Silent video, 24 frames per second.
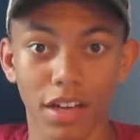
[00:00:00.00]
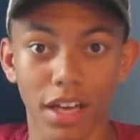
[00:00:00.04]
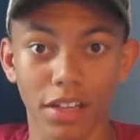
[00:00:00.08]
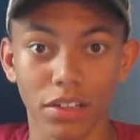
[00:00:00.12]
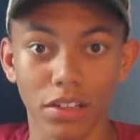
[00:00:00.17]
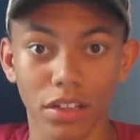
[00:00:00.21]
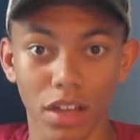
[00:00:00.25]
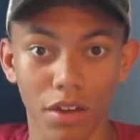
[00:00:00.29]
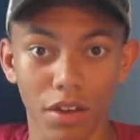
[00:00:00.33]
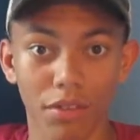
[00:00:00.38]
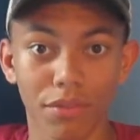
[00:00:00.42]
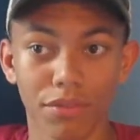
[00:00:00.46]
I
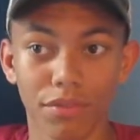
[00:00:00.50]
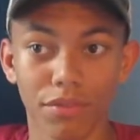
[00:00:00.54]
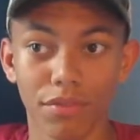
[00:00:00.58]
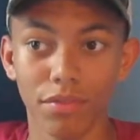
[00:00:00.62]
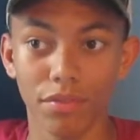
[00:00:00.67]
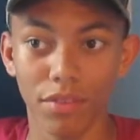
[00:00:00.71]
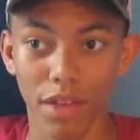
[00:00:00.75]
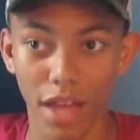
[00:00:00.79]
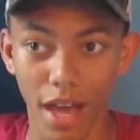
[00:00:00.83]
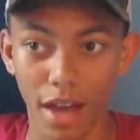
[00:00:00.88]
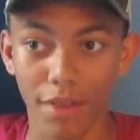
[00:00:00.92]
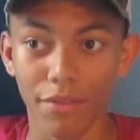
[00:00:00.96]
love
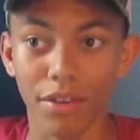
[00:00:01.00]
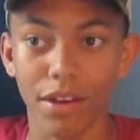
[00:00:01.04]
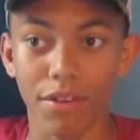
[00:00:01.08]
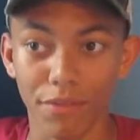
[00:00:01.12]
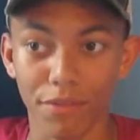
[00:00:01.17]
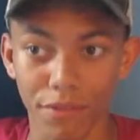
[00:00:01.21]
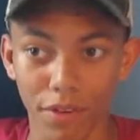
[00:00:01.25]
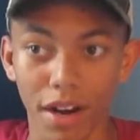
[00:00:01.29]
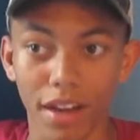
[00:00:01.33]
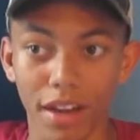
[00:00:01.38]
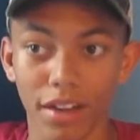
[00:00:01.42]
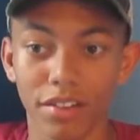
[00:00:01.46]
having
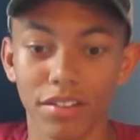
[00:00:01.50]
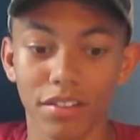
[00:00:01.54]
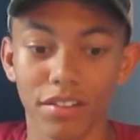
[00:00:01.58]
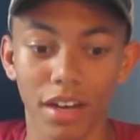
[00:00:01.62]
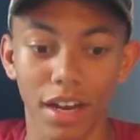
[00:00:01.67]
friends,